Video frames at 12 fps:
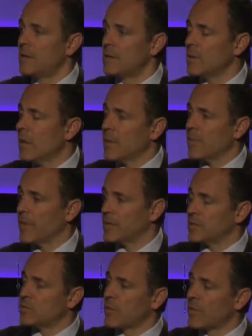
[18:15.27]
There's a lot of
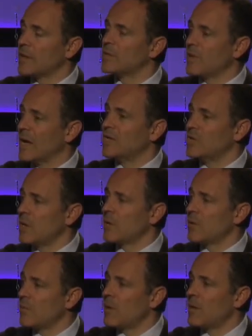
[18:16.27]
places where things are
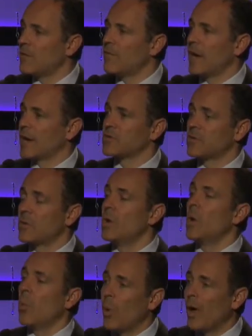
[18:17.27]
engineered and manufactured
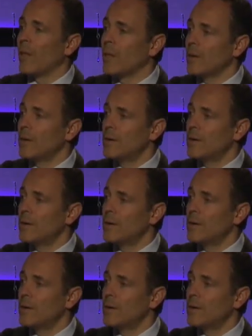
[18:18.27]
well.